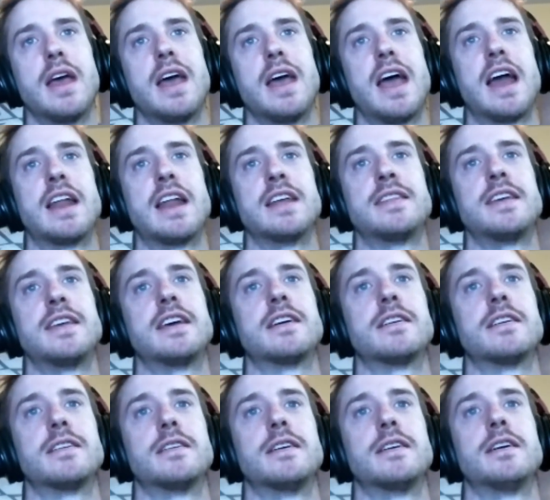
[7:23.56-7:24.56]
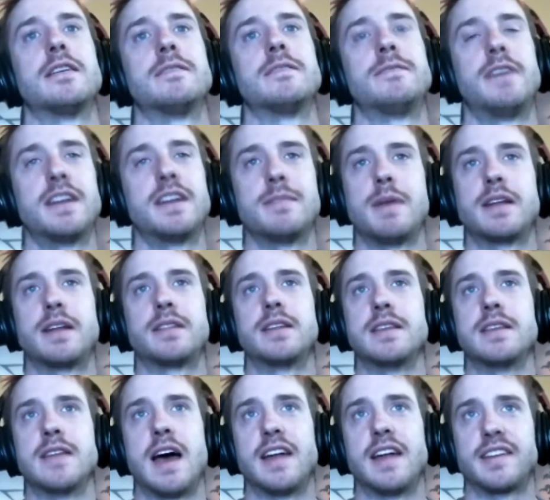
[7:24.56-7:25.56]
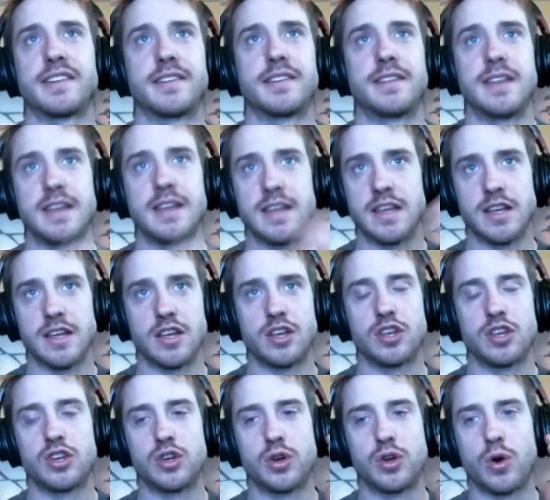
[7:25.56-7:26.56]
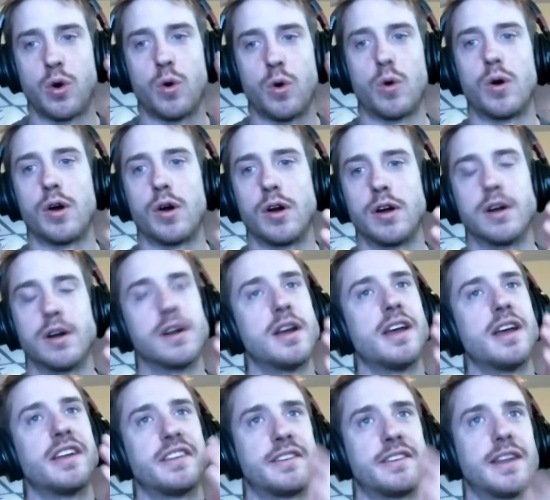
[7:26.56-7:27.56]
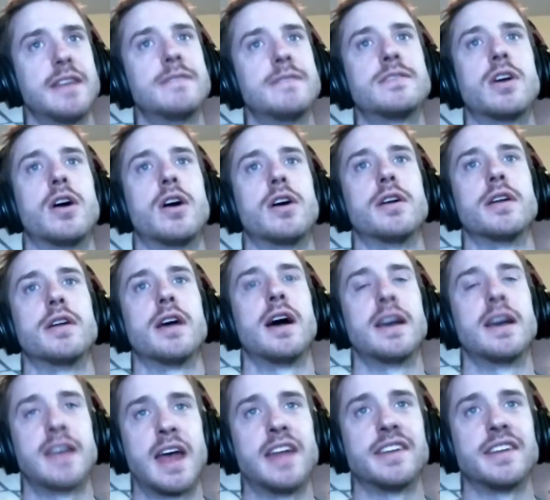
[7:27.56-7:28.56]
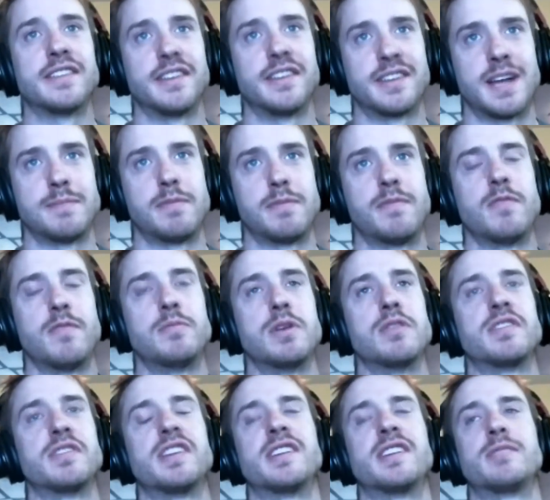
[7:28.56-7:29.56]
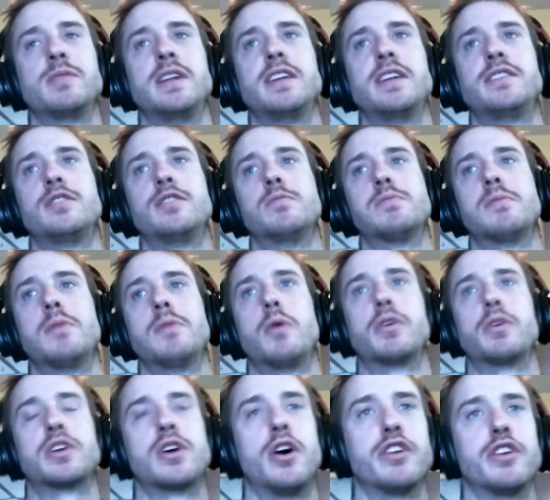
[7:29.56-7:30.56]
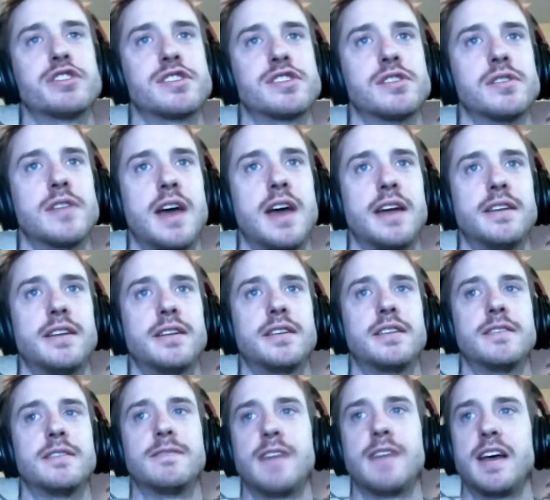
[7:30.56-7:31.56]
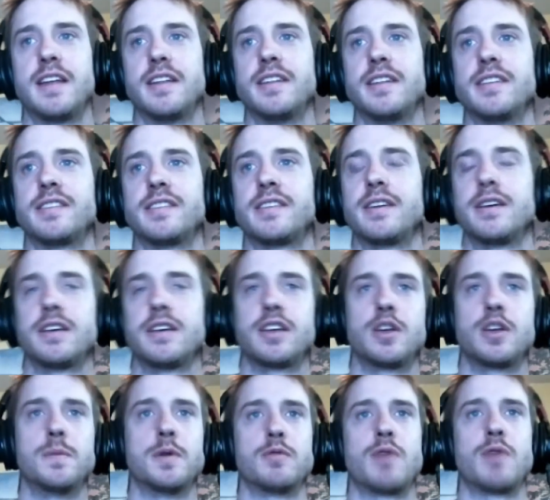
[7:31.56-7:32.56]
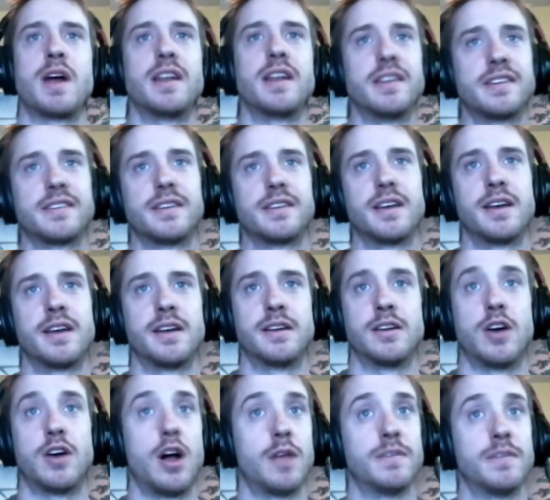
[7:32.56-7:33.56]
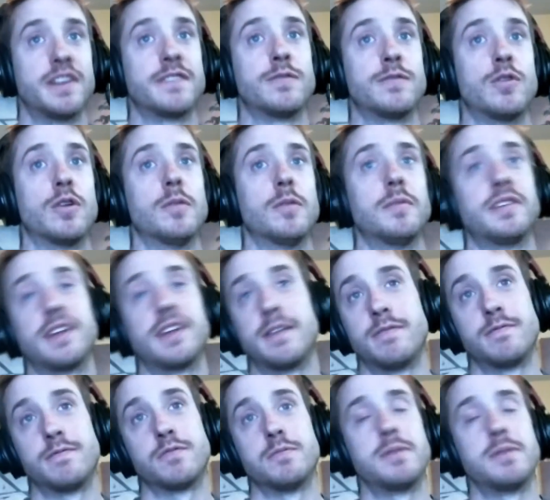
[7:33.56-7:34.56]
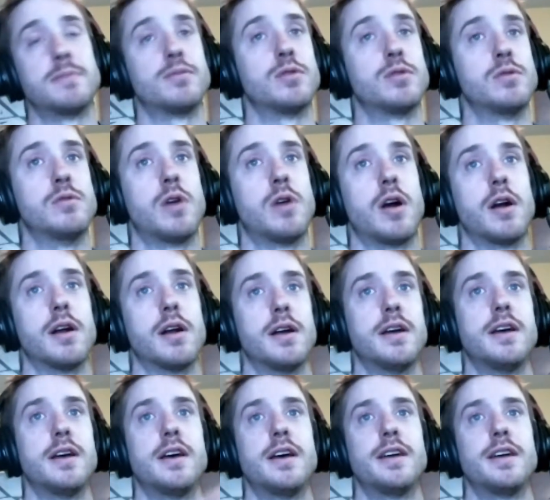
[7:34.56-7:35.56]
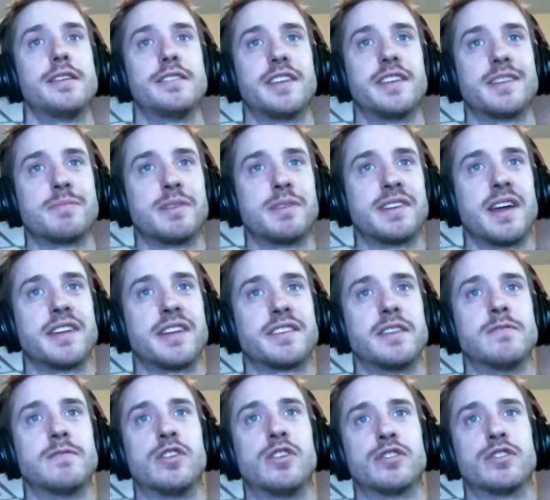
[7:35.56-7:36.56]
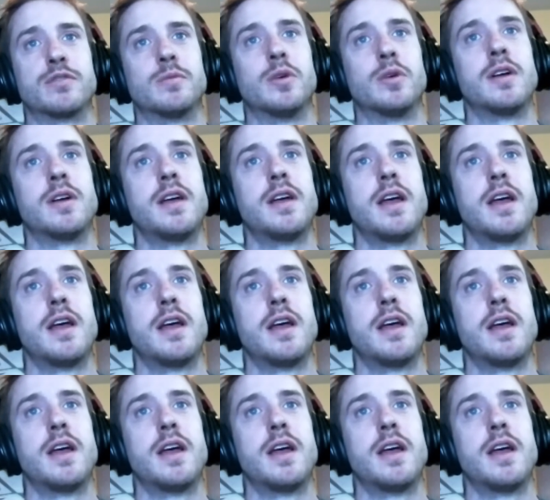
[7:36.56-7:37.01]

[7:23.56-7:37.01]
And I think fundamentally that's the core safeguard against this type of abuse, is we need to promote a culture that defends human rights in all of its forms, even for people who are dispossessed and vulnerable.